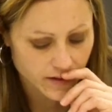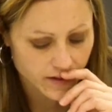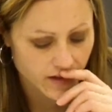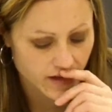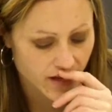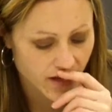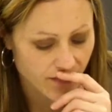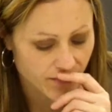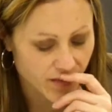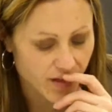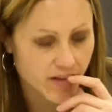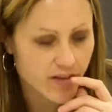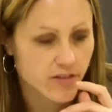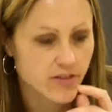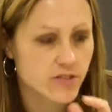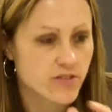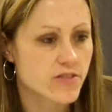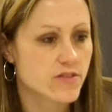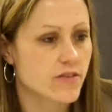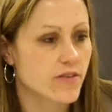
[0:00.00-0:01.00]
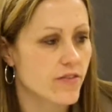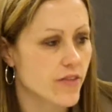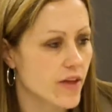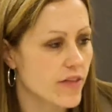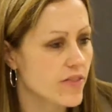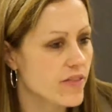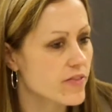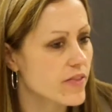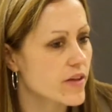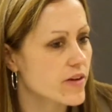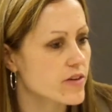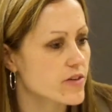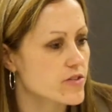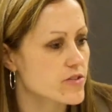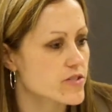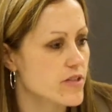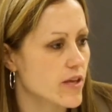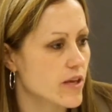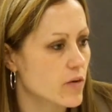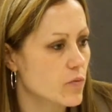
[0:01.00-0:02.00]
Yeah. I think they
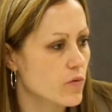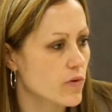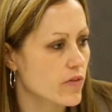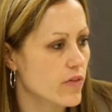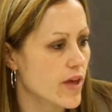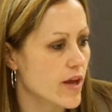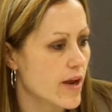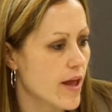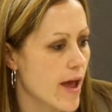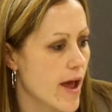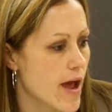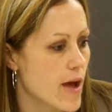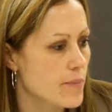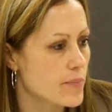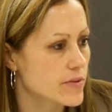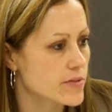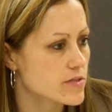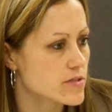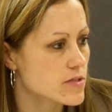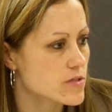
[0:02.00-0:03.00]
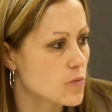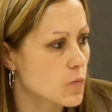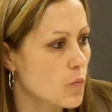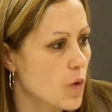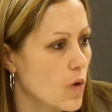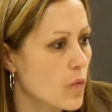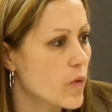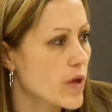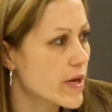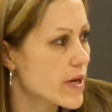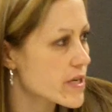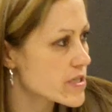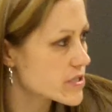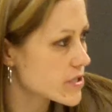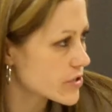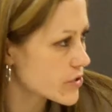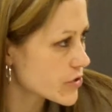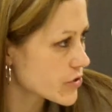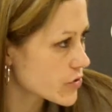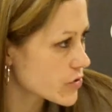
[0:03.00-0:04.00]
understand when that happens what we
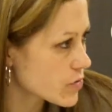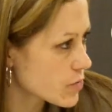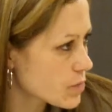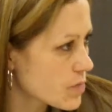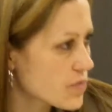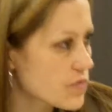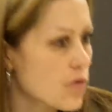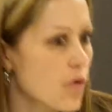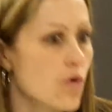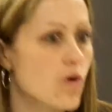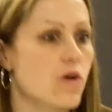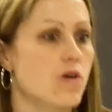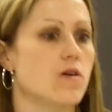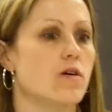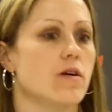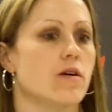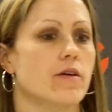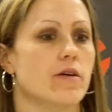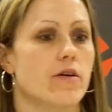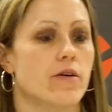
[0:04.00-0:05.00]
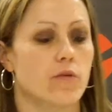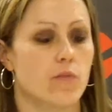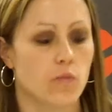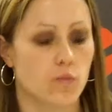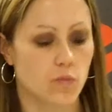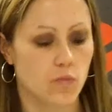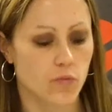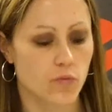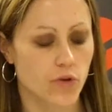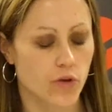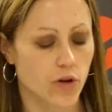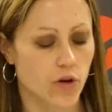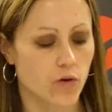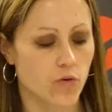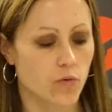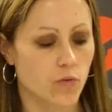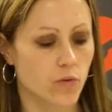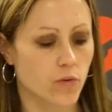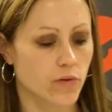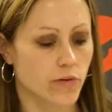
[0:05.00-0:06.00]
need to do. Before, you
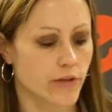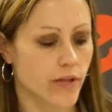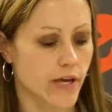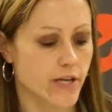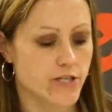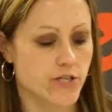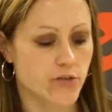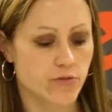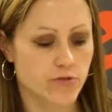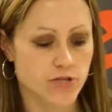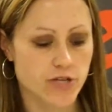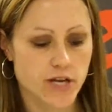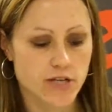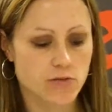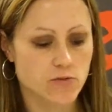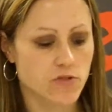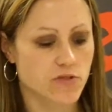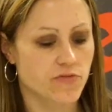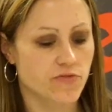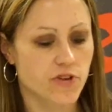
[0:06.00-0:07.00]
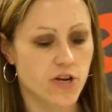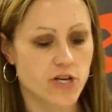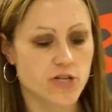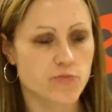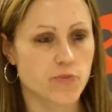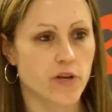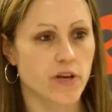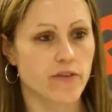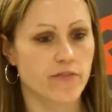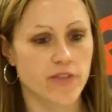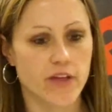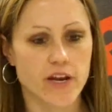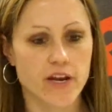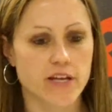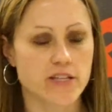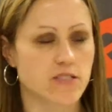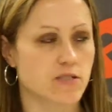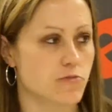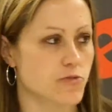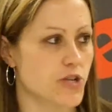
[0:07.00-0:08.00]
know, last year when Jazz was a freshman, if
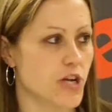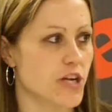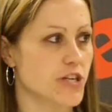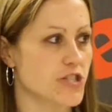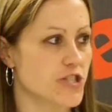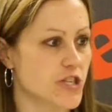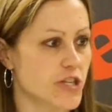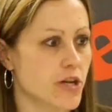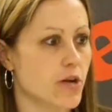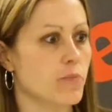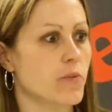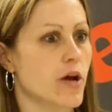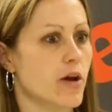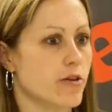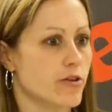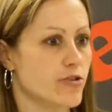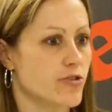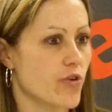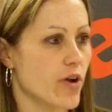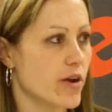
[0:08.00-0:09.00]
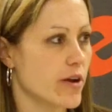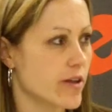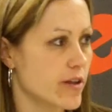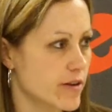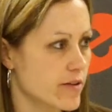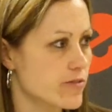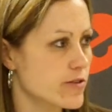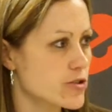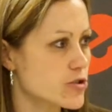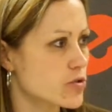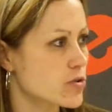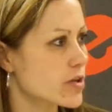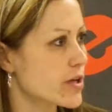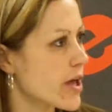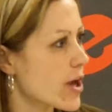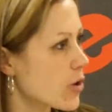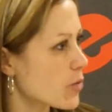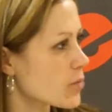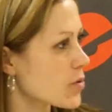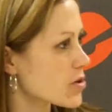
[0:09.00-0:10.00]
they'd hit some shots, she'd come down and try to
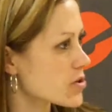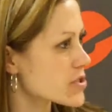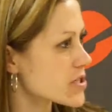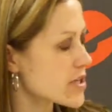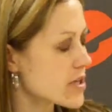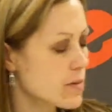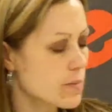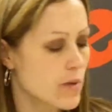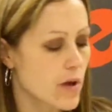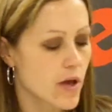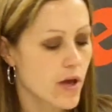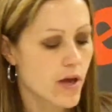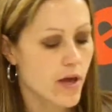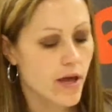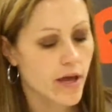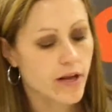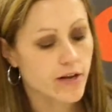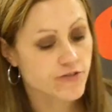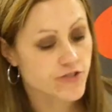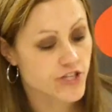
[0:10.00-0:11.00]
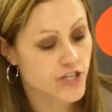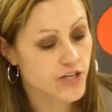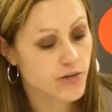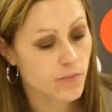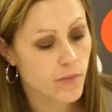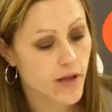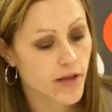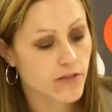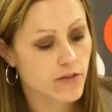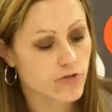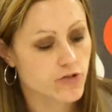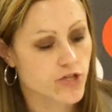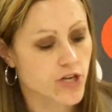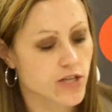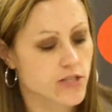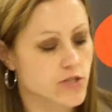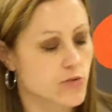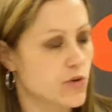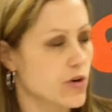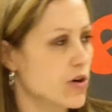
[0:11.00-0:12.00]
individually help our team. And if she didn't make those
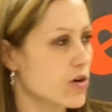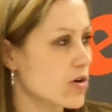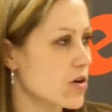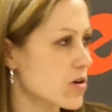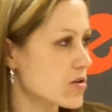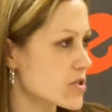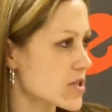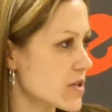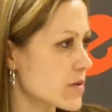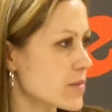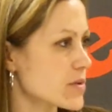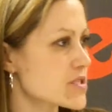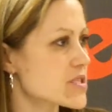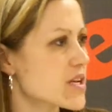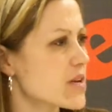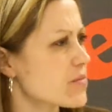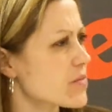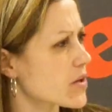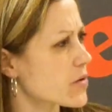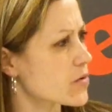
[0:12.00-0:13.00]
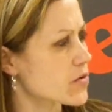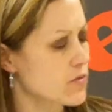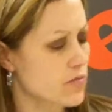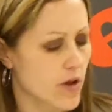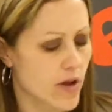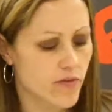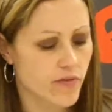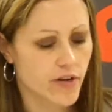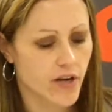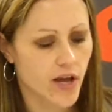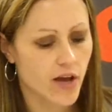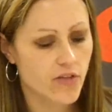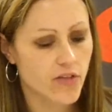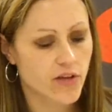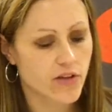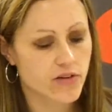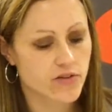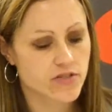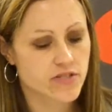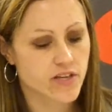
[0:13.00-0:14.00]
shots, it would hurt our team. And same thing with Raven. Now
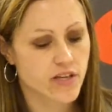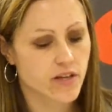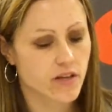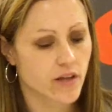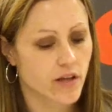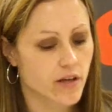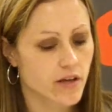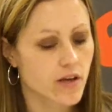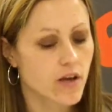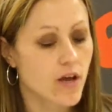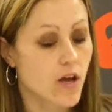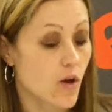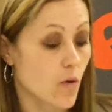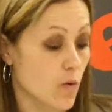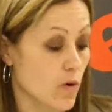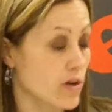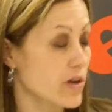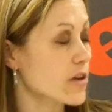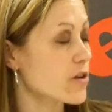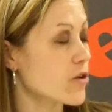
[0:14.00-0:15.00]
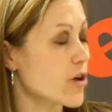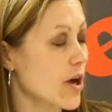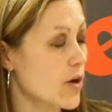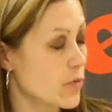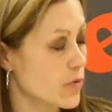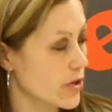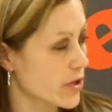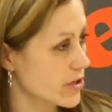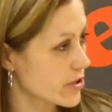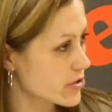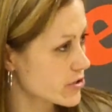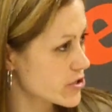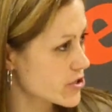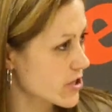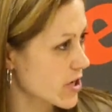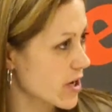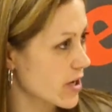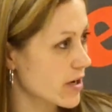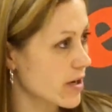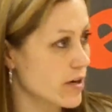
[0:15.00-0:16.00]
they understand, like, we're going to go down, we'll get a good
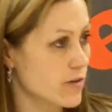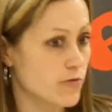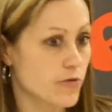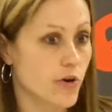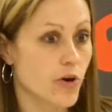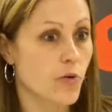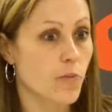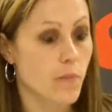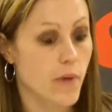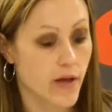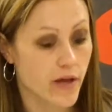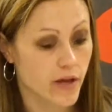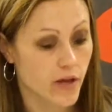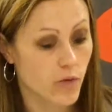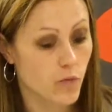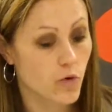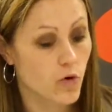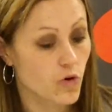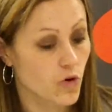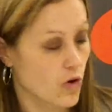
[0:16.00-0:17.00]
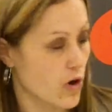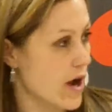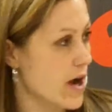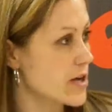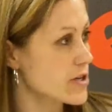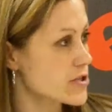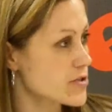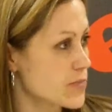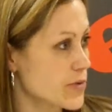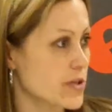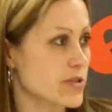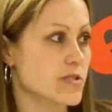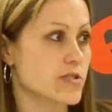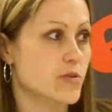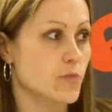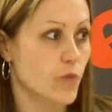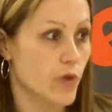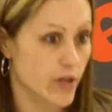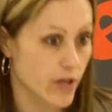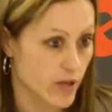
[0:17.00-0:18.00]
shot, and if we don't make it, we'll crash because
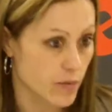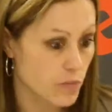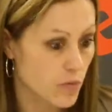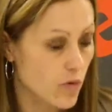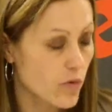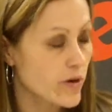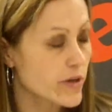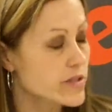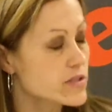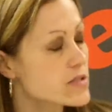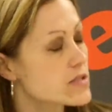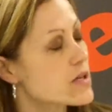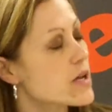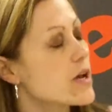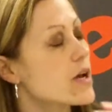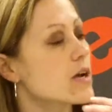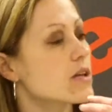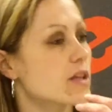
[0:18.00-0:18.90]
we need points.